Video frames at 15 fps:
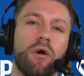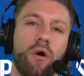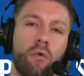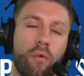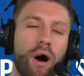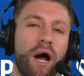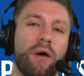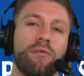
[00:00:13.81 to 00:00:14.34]

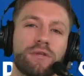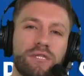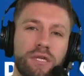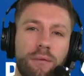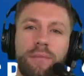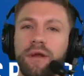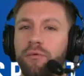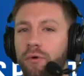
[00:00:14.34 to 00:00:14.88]
Why would
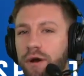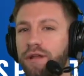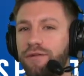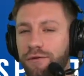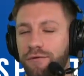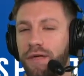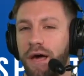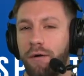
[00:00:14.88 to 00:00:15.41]
somebody want to
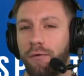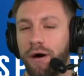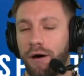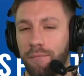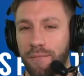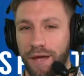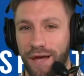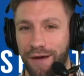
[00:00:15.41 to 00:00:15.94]
do that? Well,
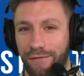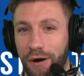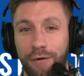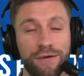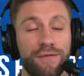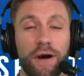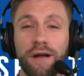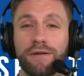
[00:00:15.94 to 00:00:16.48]
if you
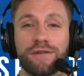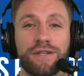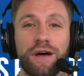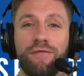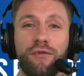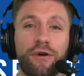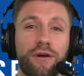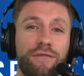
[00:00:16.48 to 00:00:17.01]
always find
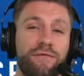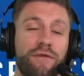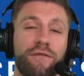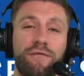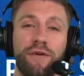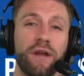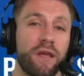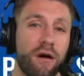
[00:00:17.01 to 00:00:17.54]
yourself looking for
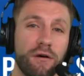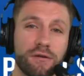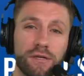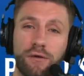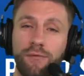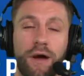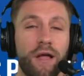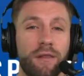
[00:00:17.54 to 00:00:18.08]
videos
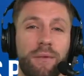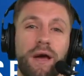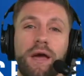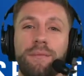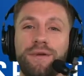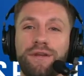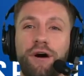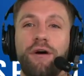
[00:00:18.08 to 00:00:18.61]
around the
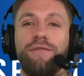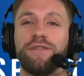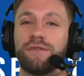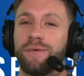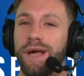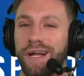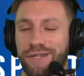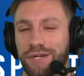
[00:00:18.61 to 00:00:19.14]
Miami Dolphins,
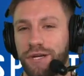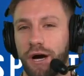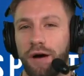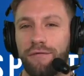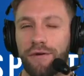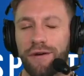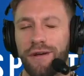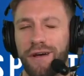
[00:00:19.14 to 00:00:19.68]
we got you
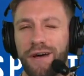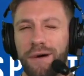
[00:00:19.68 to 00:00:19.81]
covered.